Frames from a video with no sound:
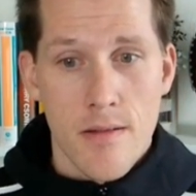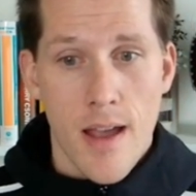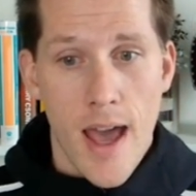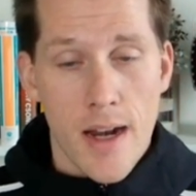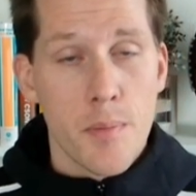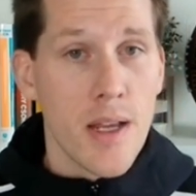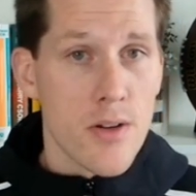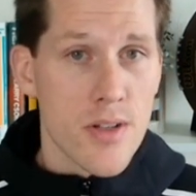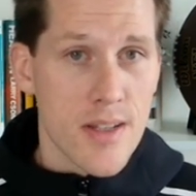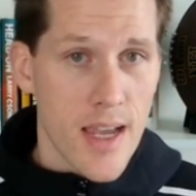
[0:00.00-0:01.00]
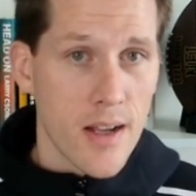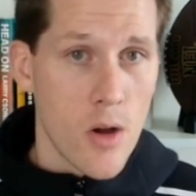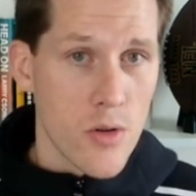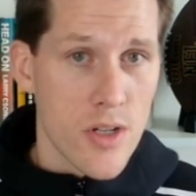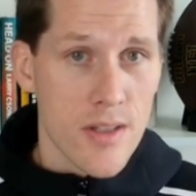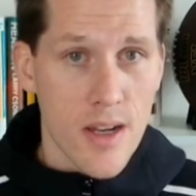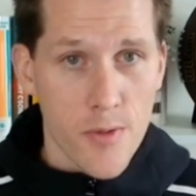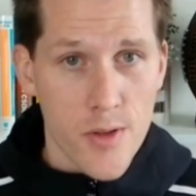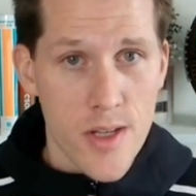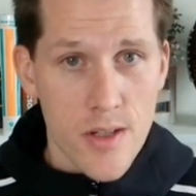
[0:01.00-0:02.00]
Adam Peters, as head coach in San
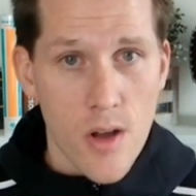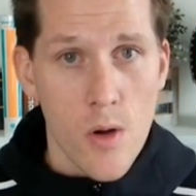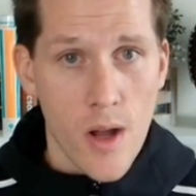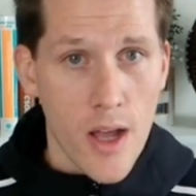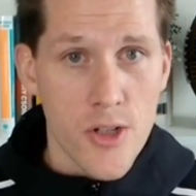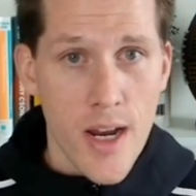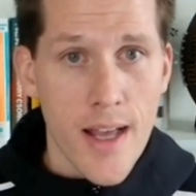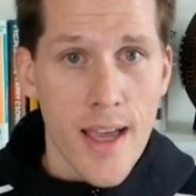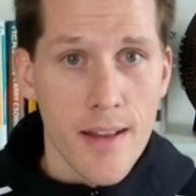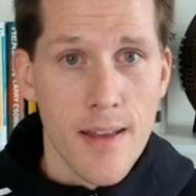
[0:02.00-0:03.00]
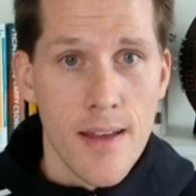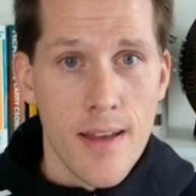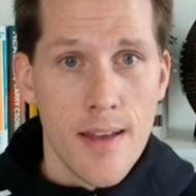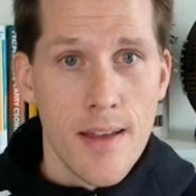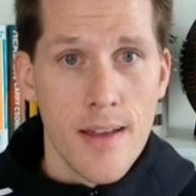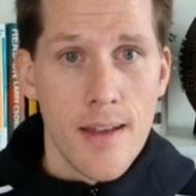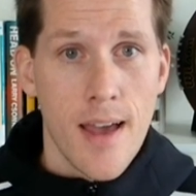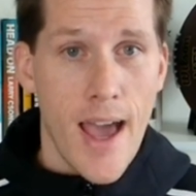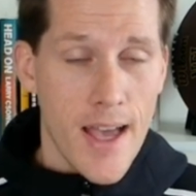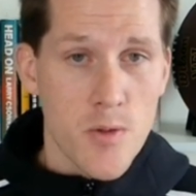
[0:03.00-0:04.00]
Francisco, Kyle Shanahan,
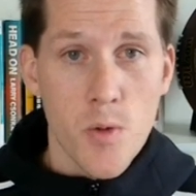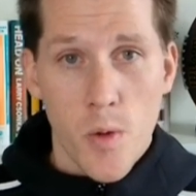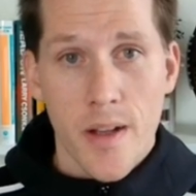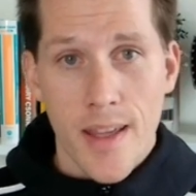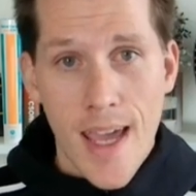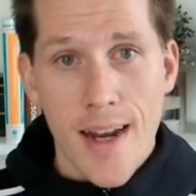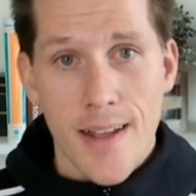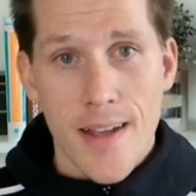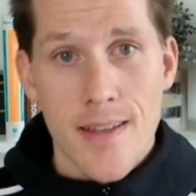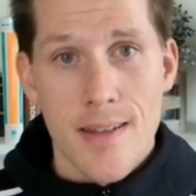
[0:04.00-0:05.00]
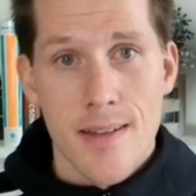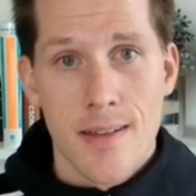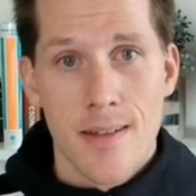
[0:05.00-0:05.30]
has with one of the candidates.